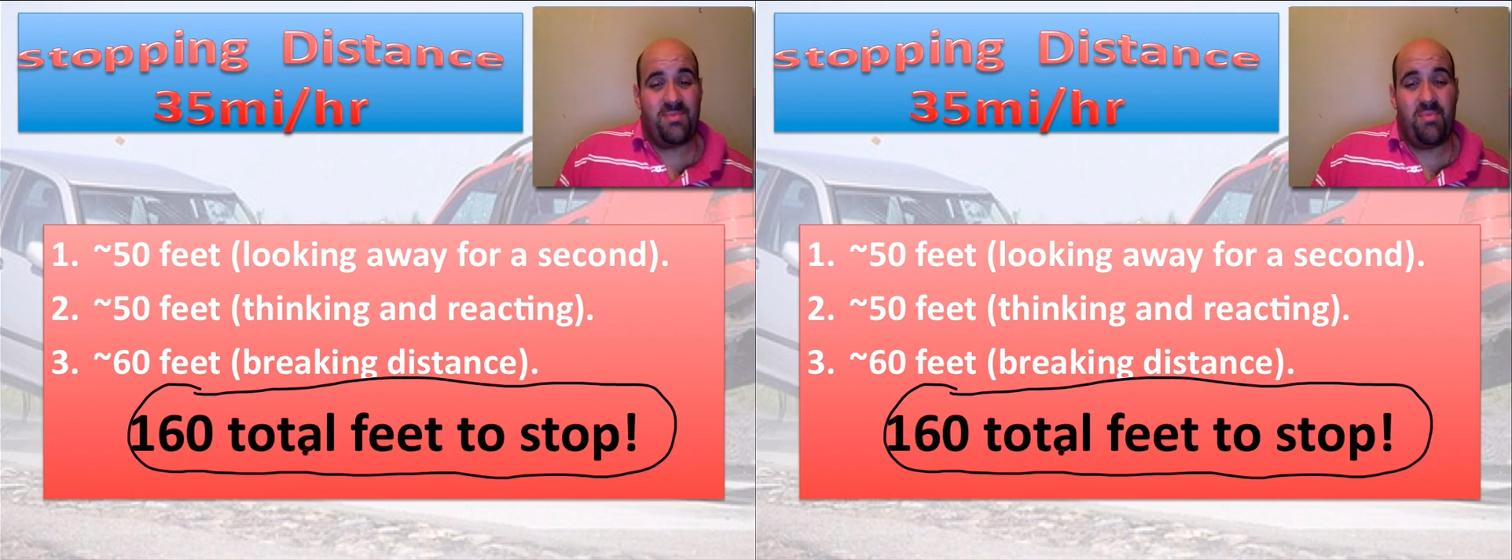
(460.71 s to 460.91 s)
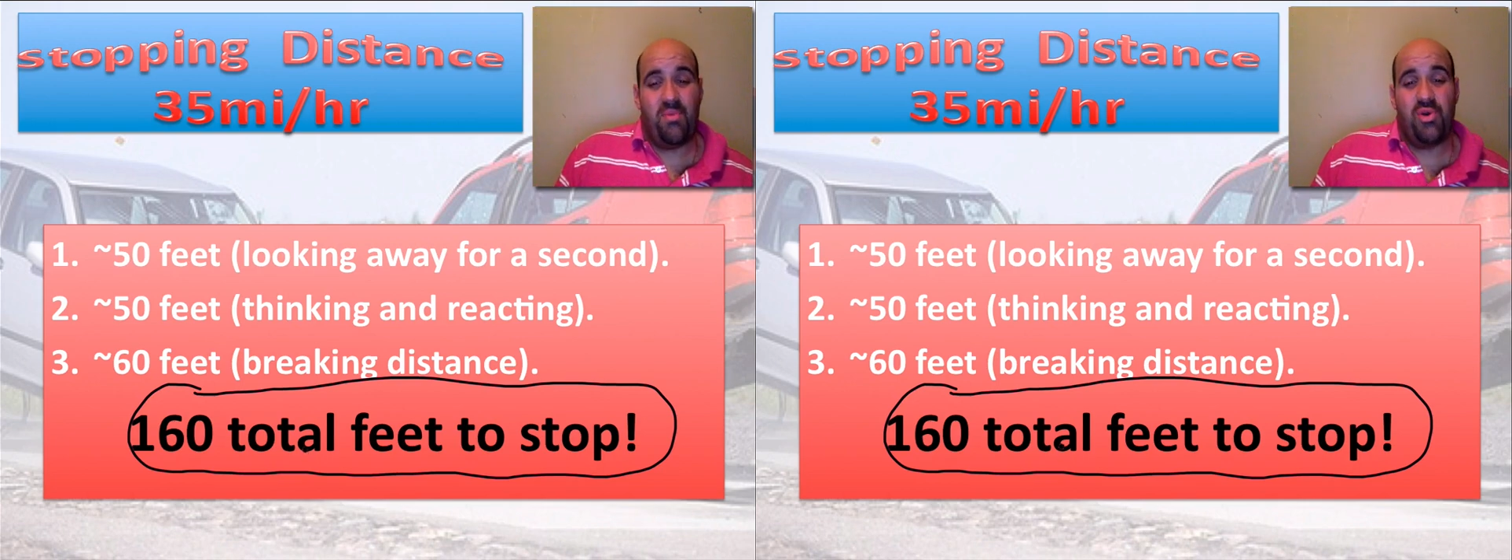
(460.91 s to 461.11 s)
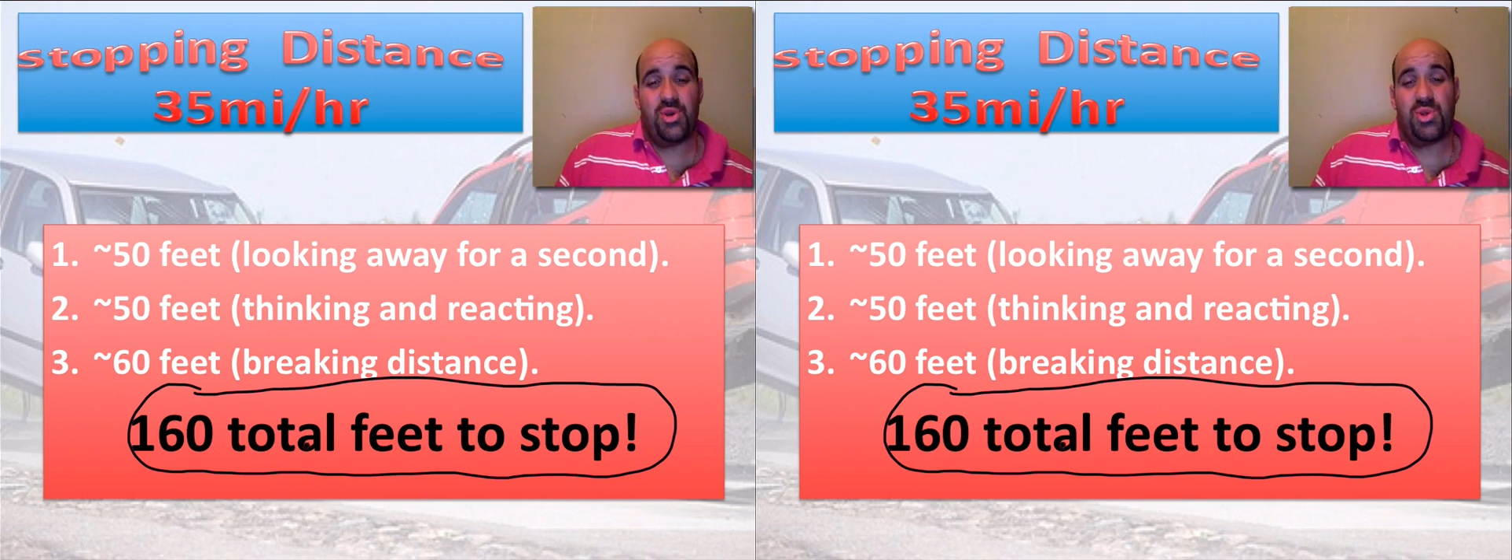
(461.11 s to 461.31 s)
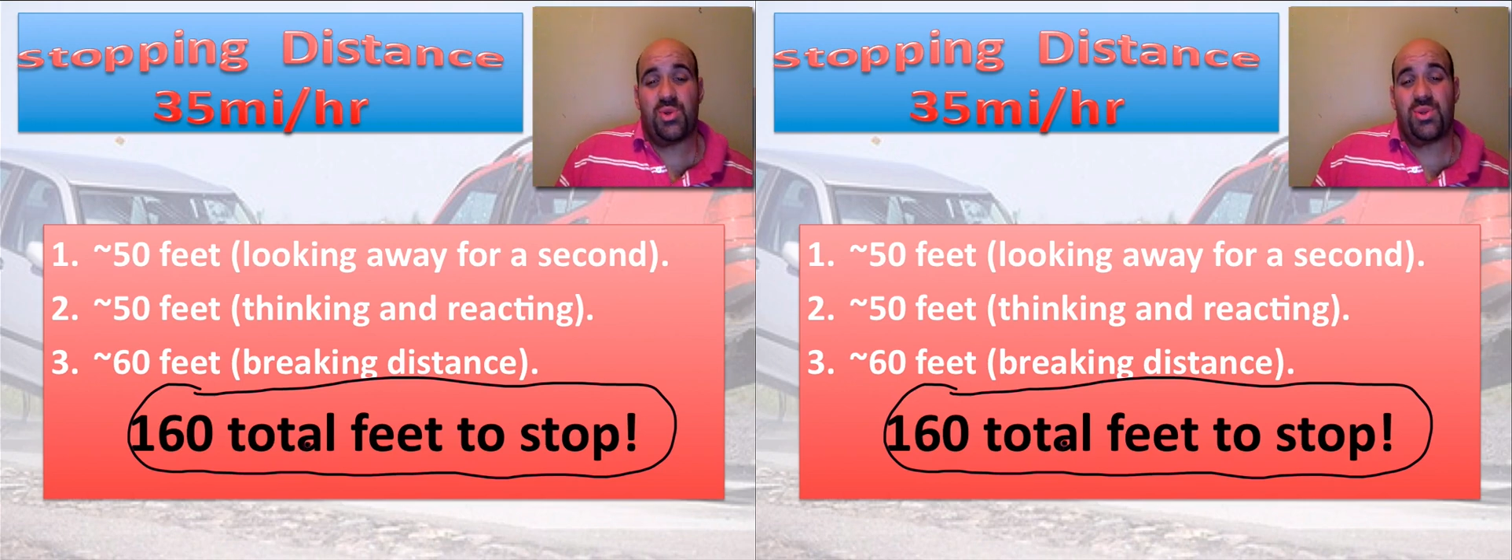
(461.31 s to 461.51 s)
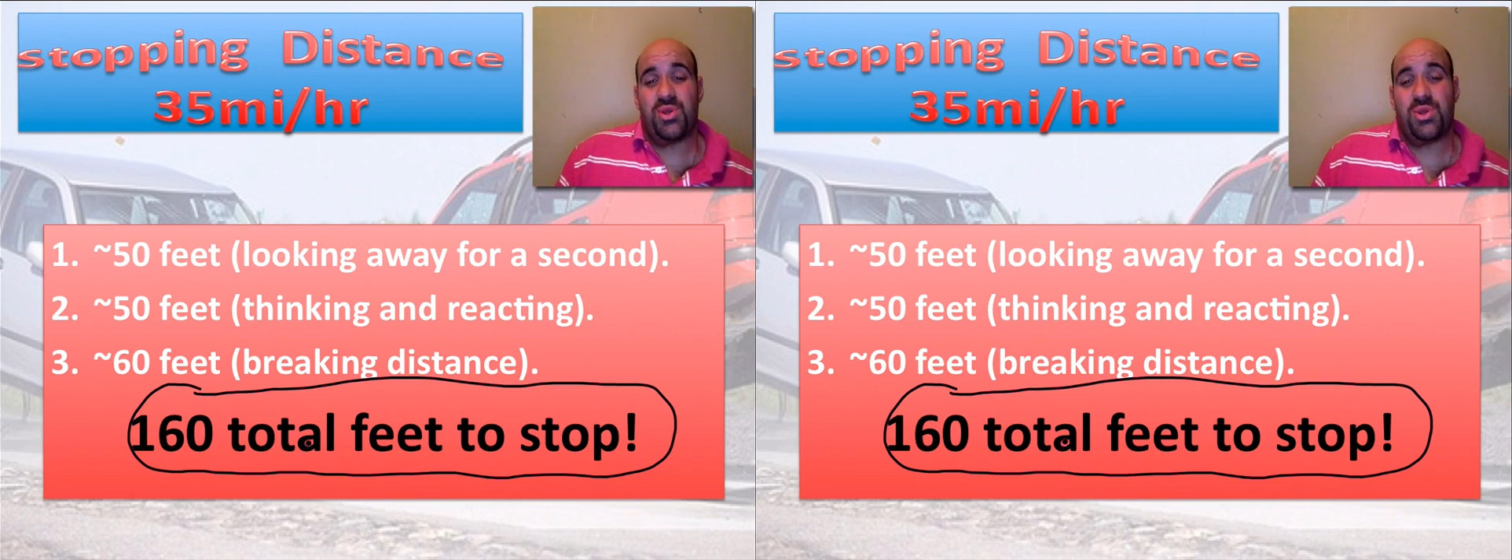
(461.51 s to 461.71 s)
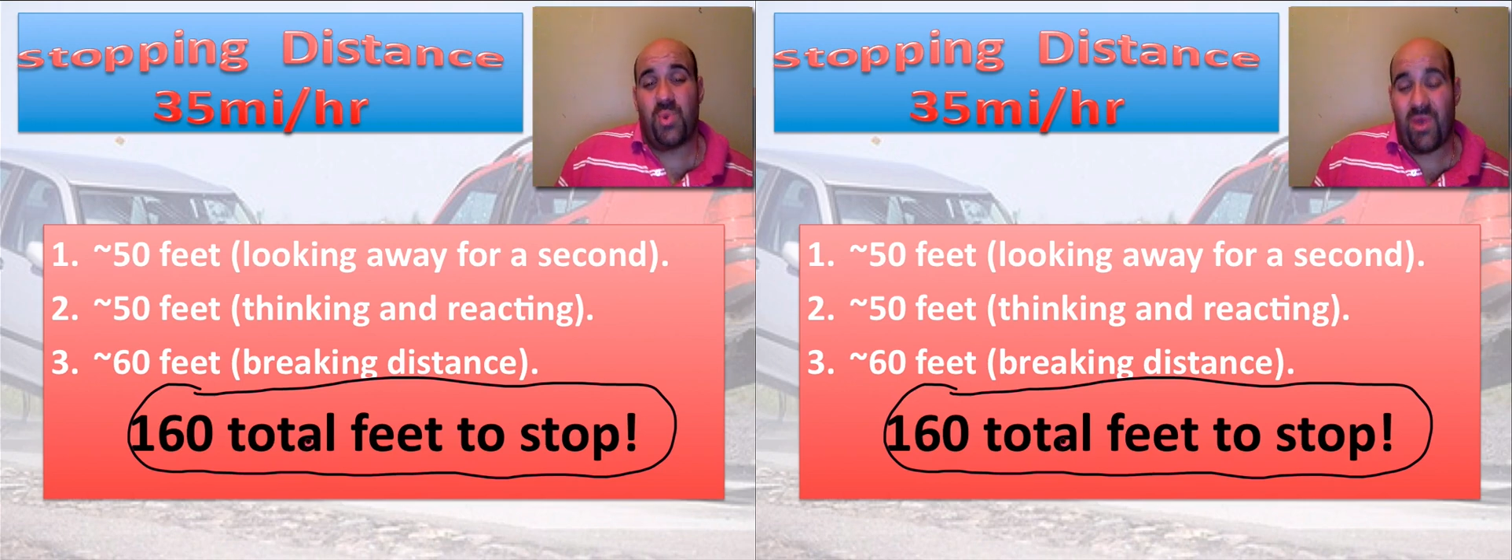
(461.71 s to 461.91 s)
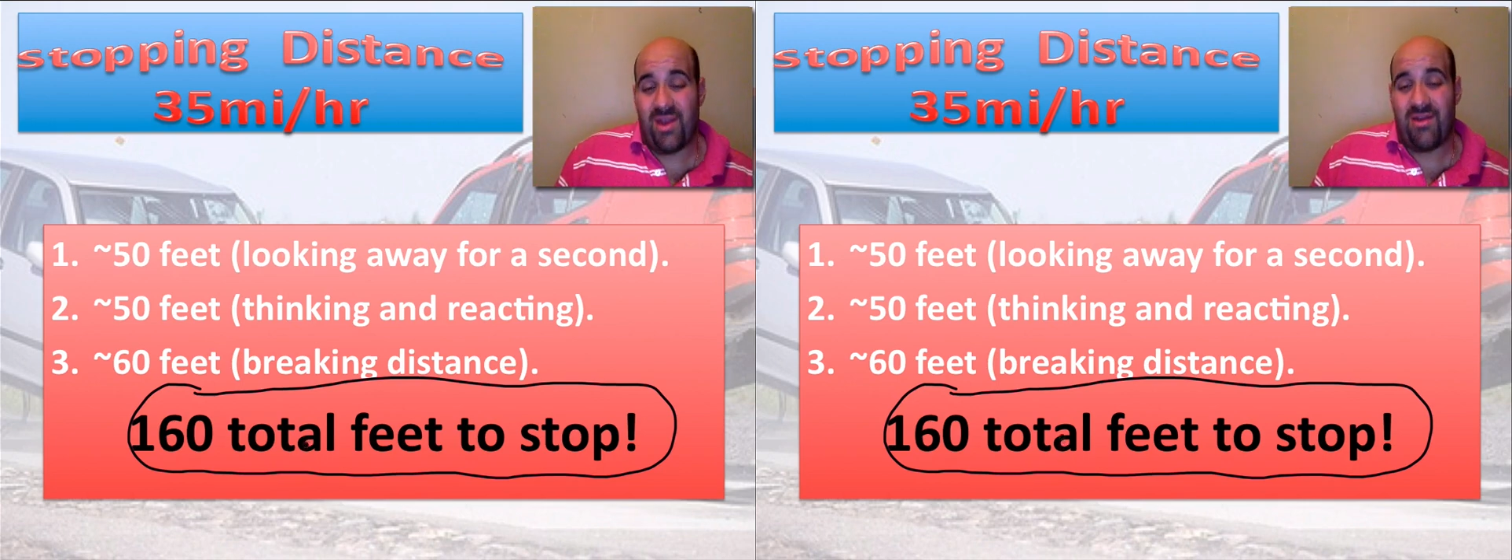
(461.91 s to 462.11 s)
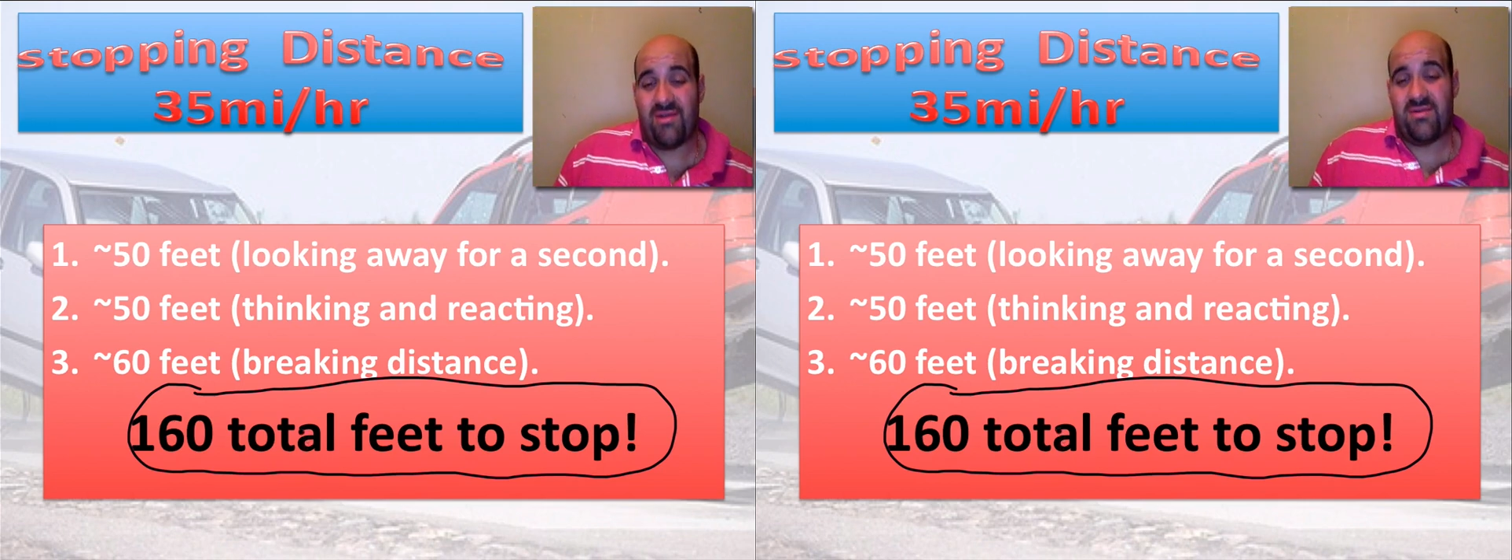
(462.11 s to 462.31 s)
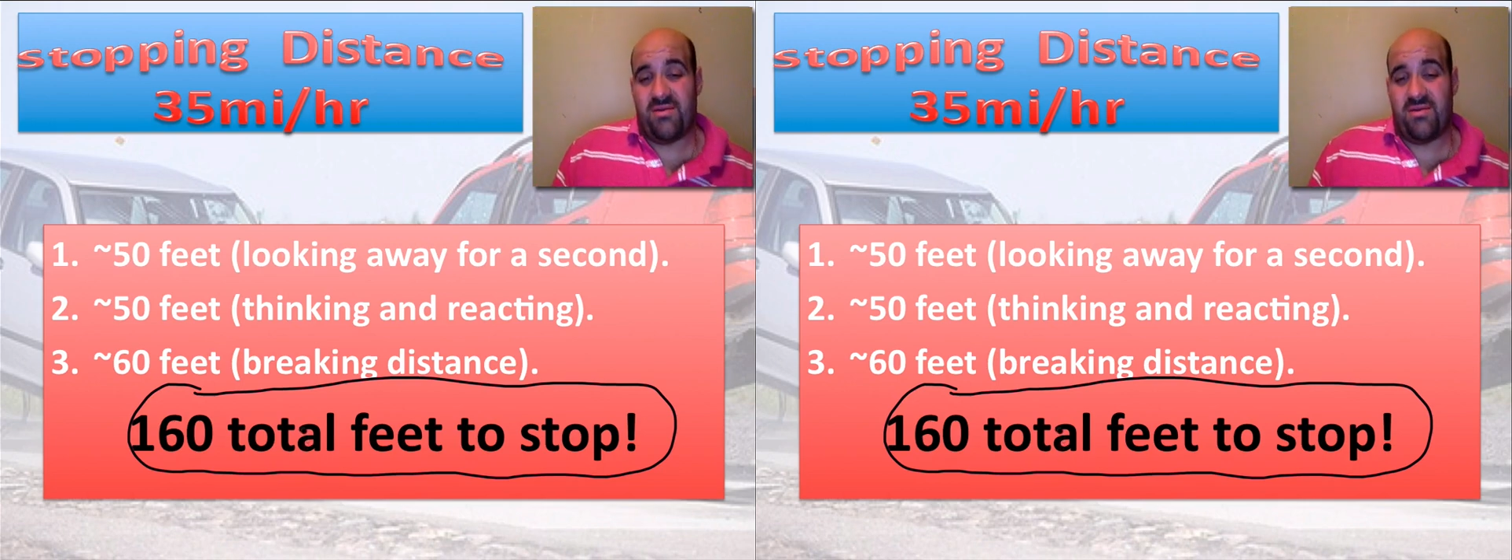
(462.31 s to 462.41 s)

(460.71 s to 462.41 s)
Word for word: proportional to the square